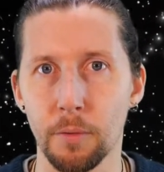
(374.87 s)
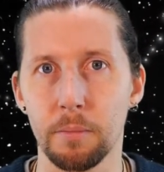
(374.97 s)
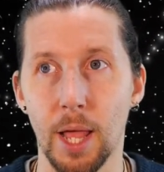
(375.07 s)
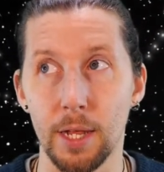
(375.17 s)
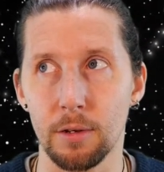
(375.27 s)

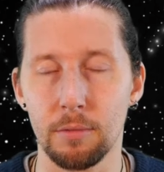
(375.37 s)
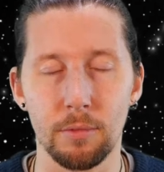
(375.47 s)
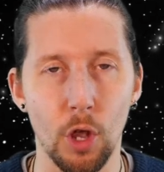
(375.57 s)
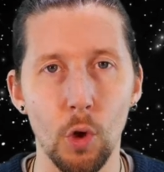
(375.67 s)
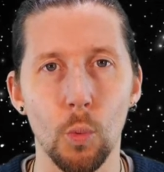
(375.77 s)
like
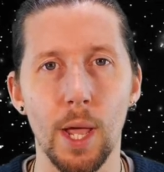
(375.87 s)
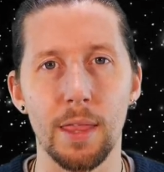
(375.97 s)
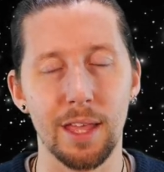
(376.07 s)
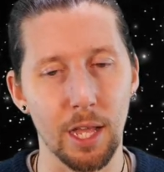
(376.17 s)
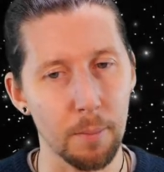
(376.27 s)
nowhere.
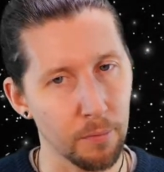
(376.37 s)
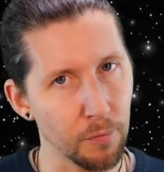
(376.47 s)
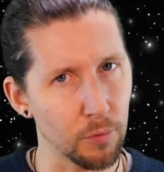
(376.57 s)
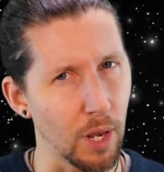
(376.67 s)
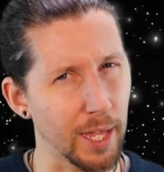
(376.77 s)
They come
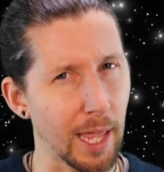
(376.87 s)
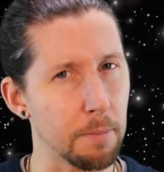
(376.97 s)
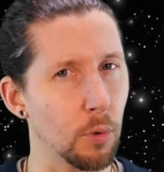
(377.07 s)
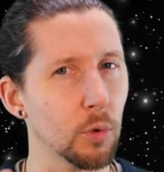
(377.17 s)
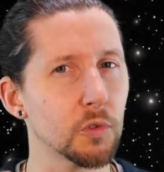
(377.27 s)
through like a
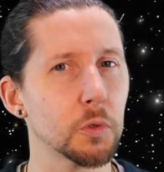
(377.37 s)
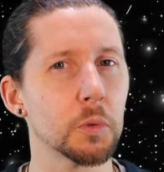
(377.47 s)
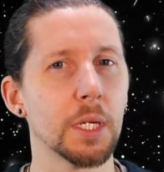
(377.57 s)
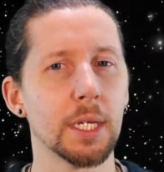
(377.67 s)
portal